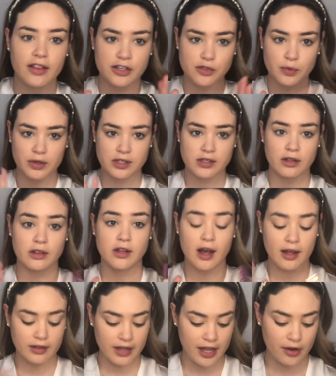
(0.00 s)
This one is a
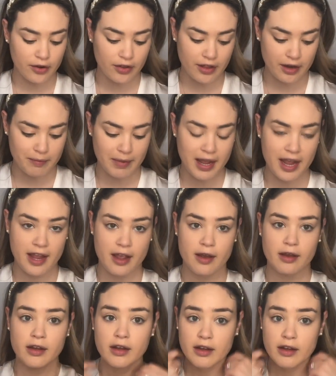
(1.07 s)
lot lighter than my